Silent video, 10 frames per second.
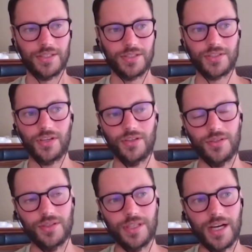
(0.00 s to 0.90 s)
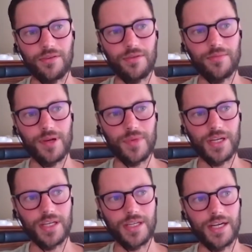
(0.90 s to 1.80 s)
So I
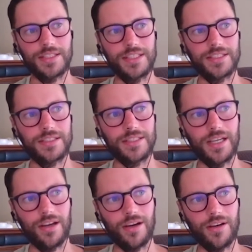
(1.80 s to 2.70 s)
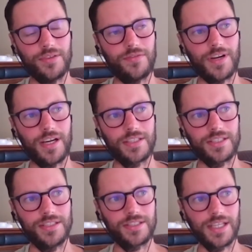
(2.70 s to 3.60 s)
remember I did a lot of the
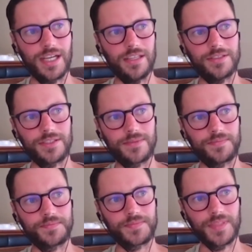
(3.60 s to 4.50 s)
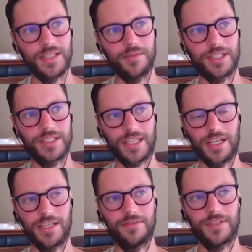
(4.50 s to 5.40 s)
fast in silence because I
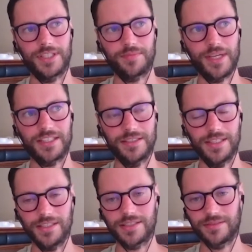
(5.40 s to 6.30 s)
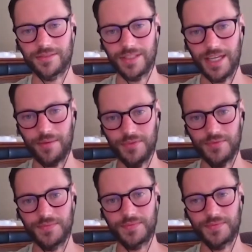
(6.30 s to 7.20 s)
kind of expected this to
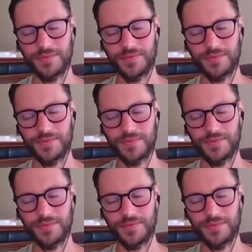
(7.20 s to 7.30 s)
happen.